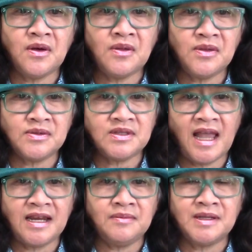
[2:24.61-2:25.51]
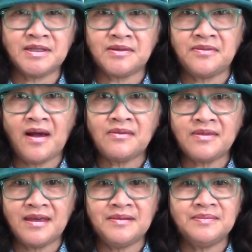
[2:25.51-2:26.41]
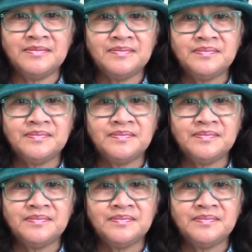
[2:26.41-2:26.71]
all those animals around them.